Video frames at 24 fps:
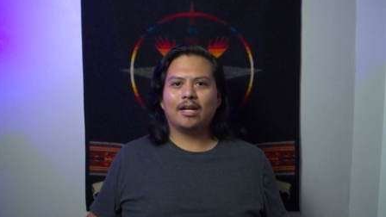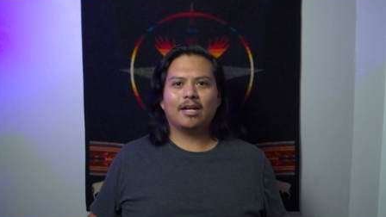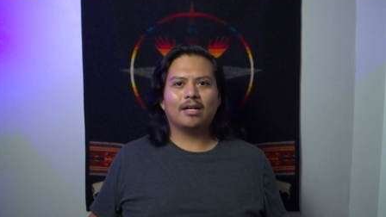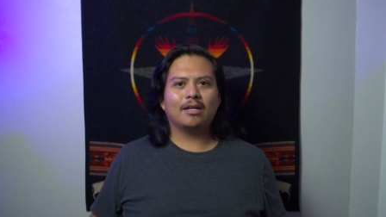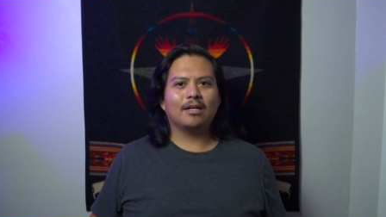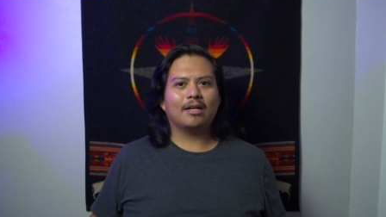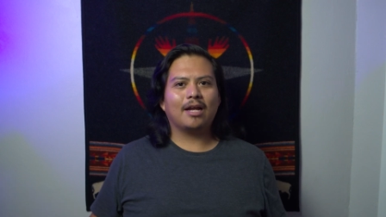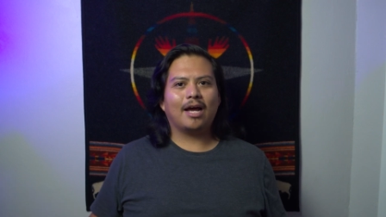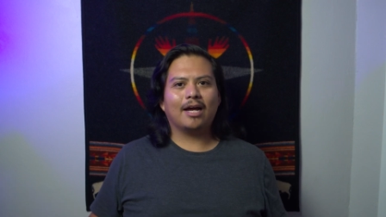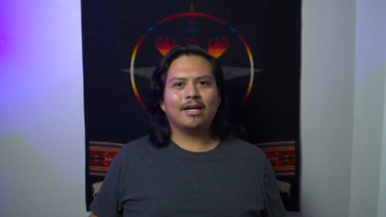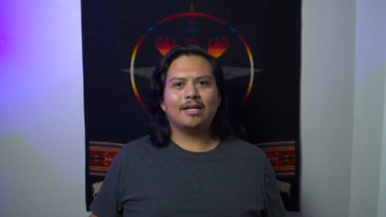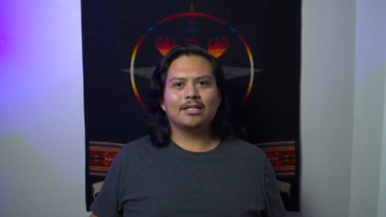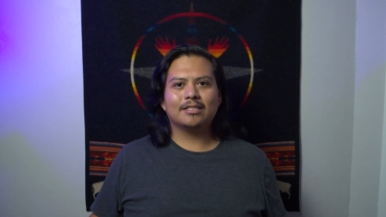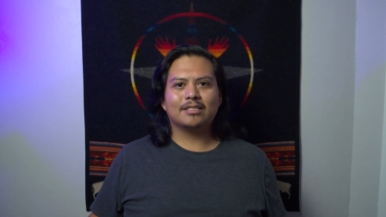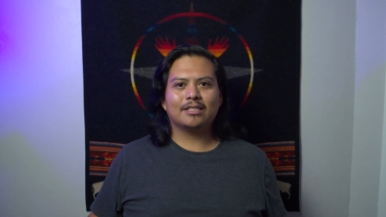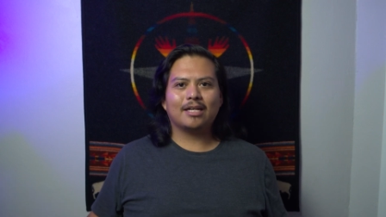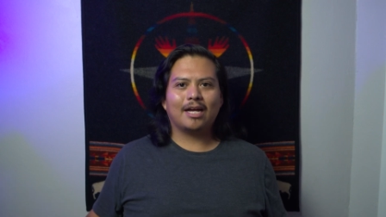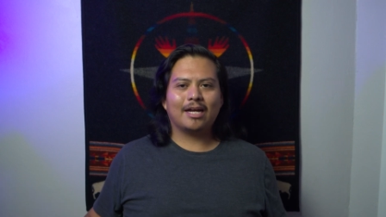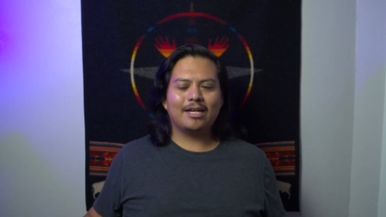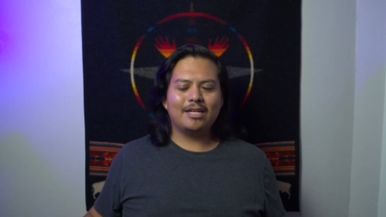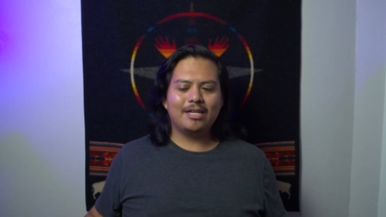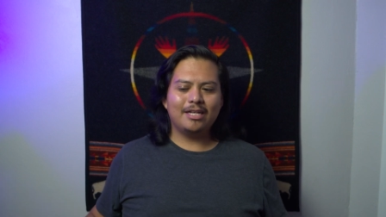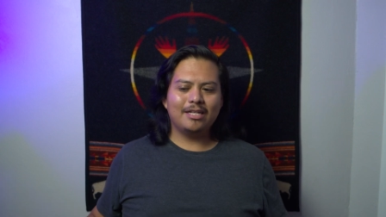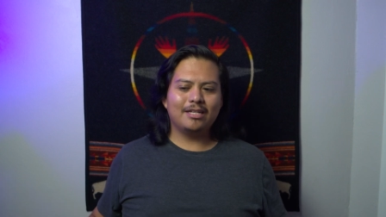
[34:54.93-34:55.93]
And I guess
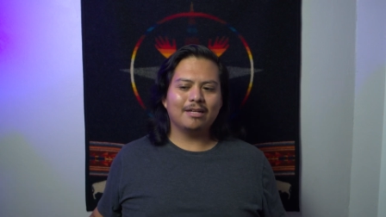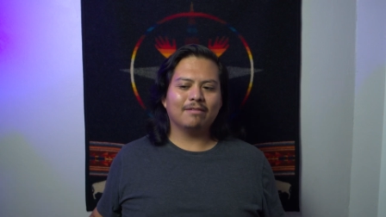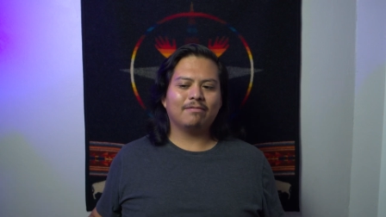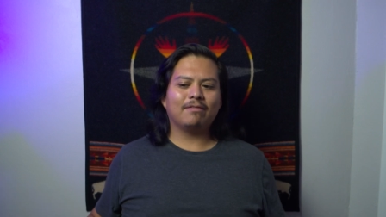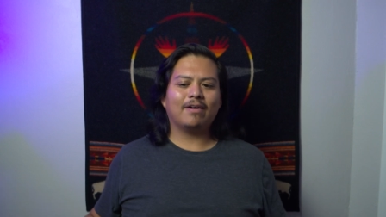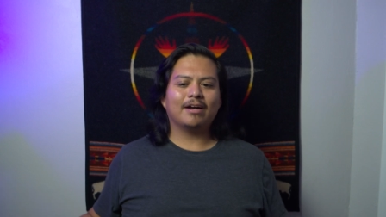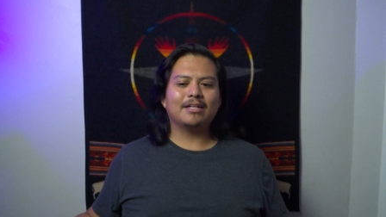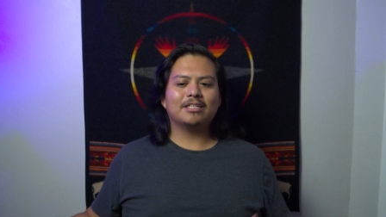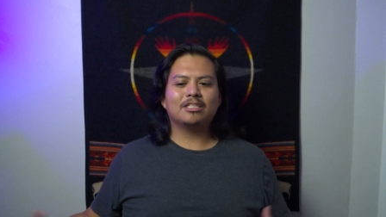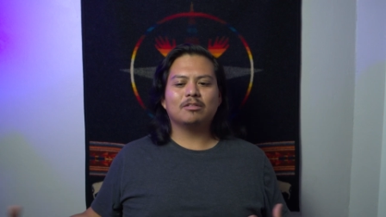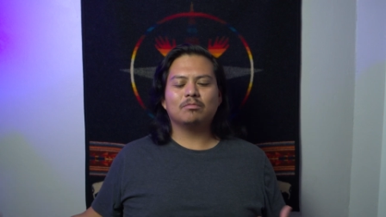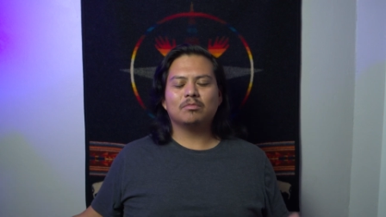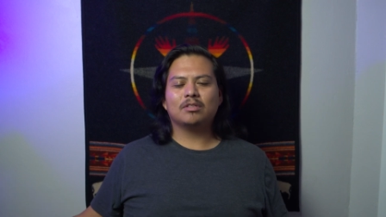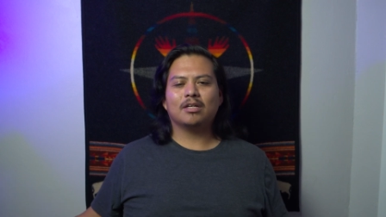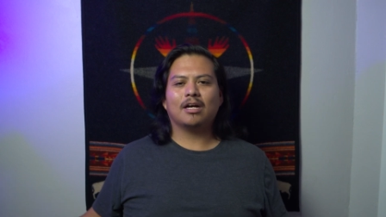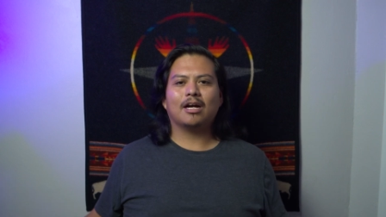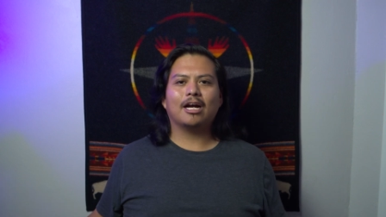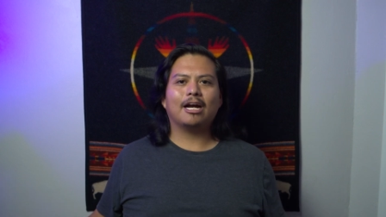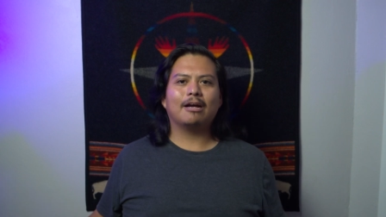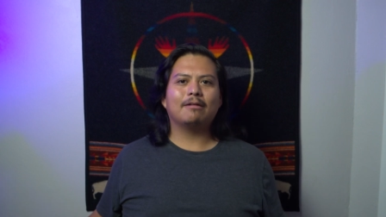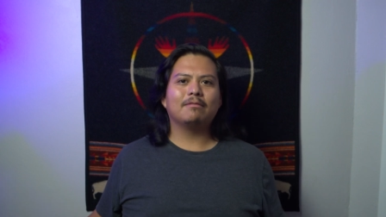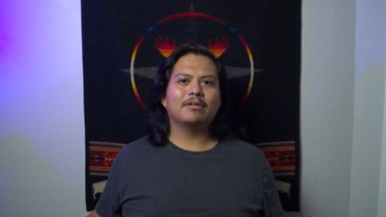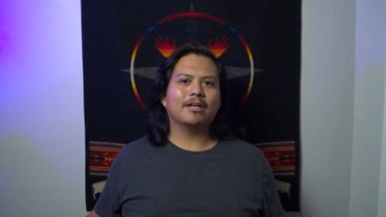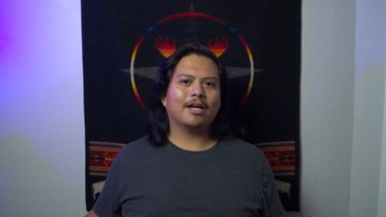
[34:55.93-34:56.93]
I need to find some
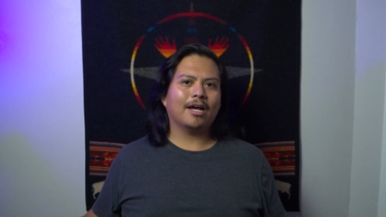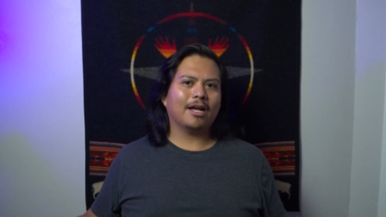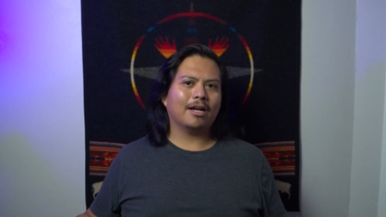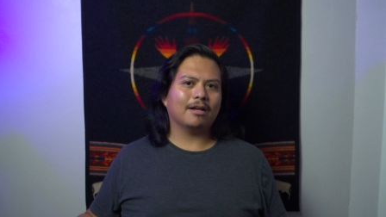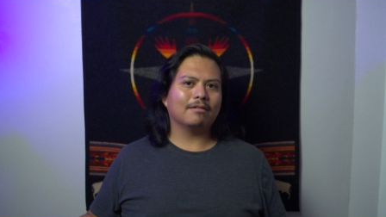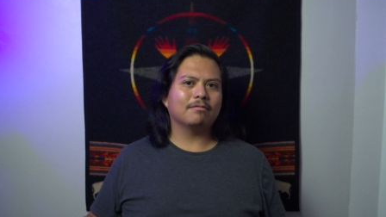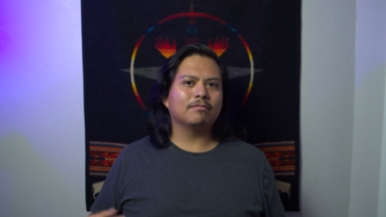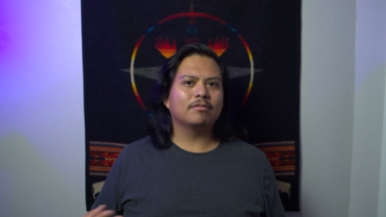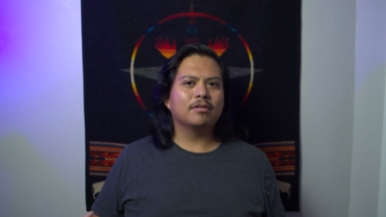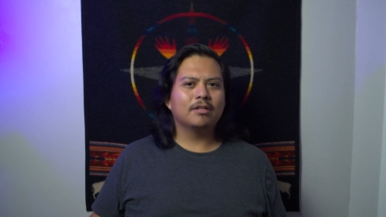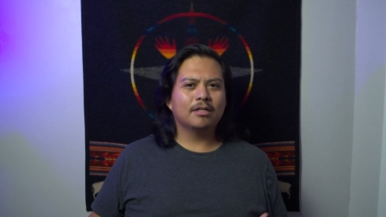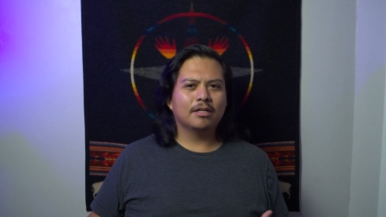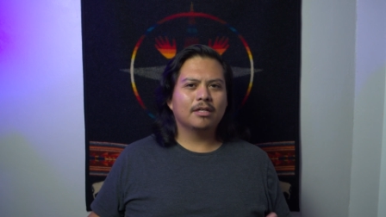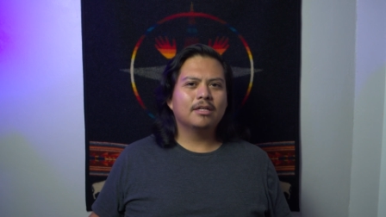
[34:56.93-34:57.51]
time to kind of